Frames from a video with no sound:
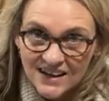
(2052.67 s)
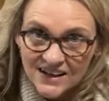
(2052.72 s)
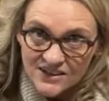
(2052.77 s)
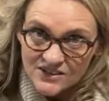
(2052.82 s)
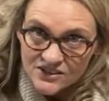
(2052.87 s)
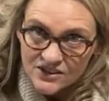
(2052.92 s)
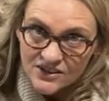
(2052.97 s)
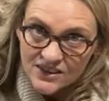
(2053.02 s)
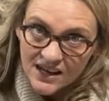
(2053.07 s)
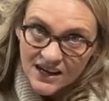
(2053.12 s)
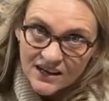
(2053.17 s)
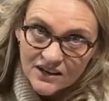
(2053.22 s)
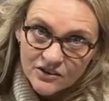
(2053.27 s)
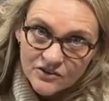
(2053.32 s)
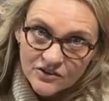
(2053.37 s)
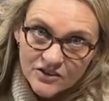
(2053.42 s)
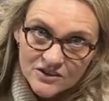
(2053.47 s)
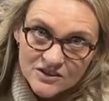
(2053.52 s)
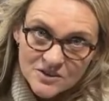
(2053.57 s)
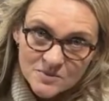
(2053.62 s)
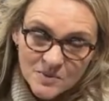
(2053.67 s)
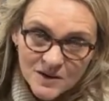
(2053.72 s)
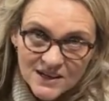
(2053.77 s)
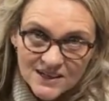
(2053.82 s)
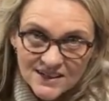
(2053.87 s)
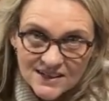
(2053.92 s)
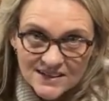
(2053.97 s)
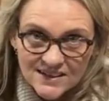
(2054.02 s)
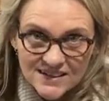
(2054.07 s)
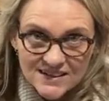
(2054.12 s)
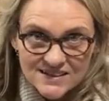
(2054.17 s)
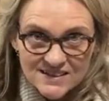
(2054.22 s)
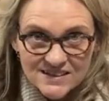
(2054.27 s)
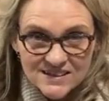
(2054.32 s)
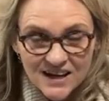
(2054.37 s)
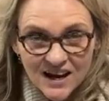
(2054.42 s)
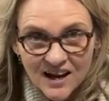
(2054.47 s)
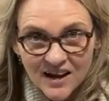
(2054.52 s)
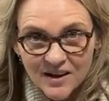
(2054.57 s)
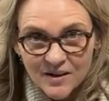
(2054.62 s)
So thank you for spending this
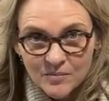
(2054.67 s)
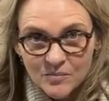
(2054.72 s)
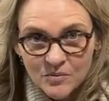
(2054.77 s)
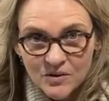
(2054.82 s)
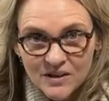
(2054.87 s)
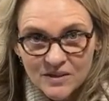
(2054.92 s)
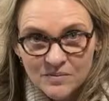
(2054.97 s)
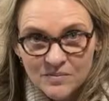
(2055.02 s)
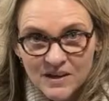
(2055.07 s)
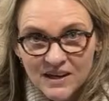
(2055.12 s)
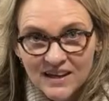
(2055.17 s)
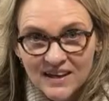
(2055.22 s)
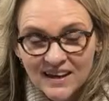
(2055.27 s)
time with me,